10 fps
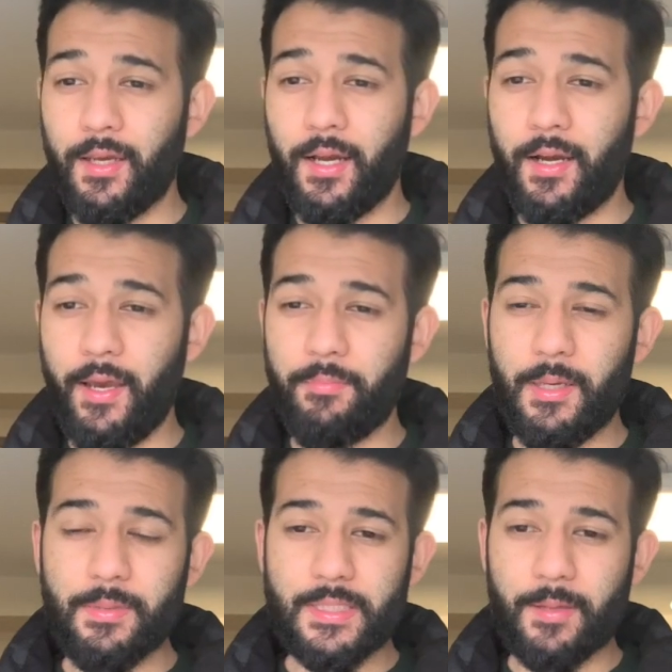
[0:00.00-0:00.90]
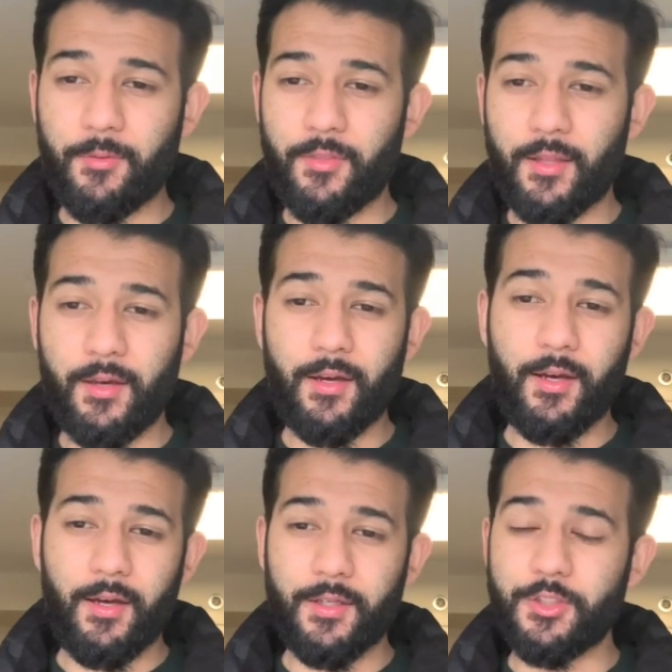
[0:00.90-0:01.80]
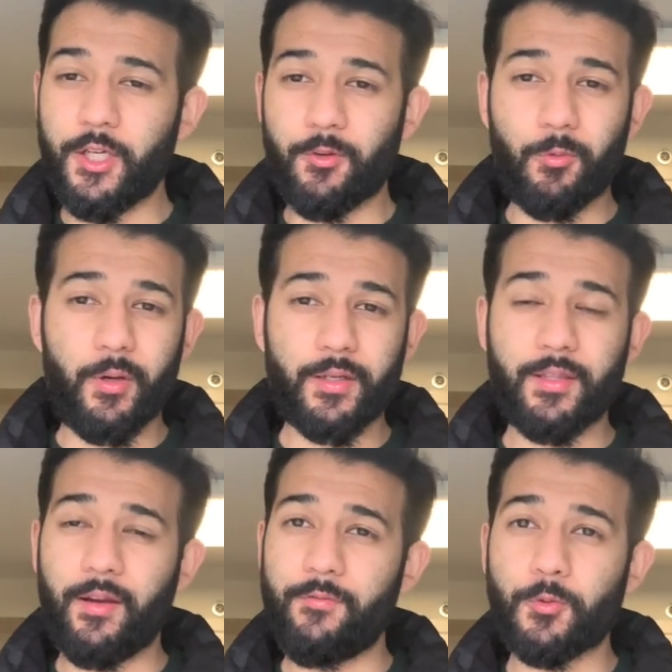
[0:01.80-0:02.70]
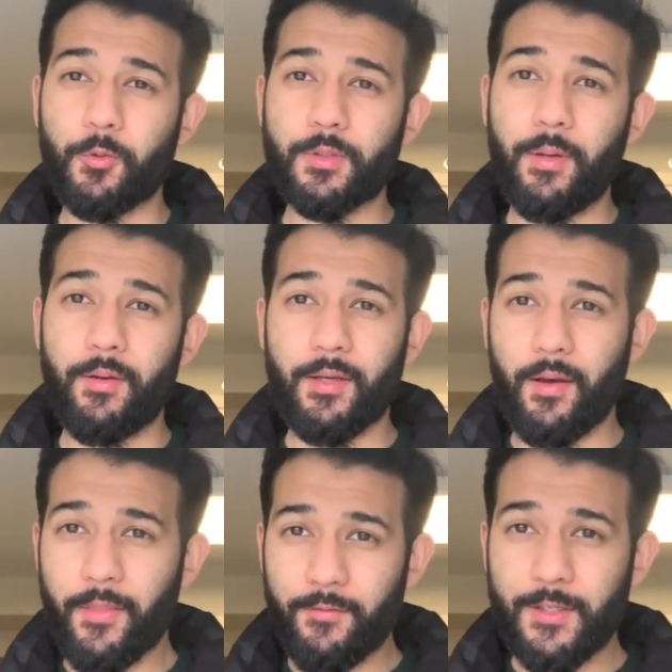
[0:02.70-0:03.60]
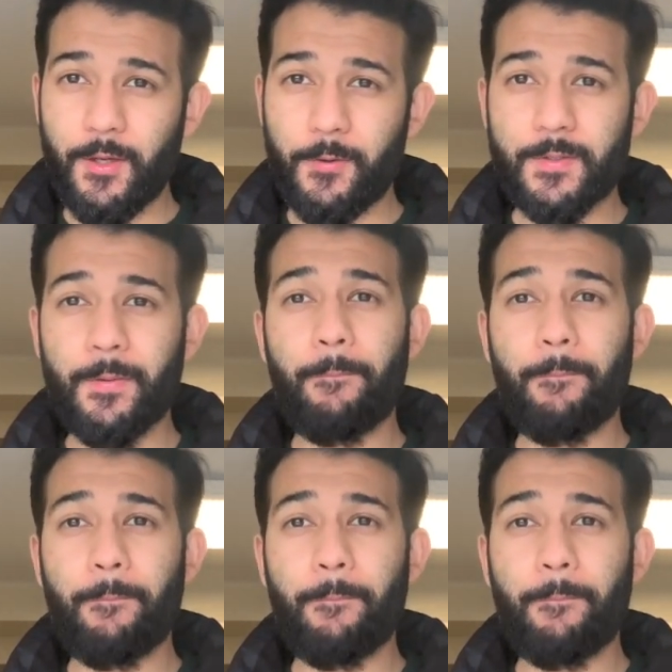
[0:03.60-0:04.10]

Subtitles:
and maybe some of the journal work that I've talked about in other videos.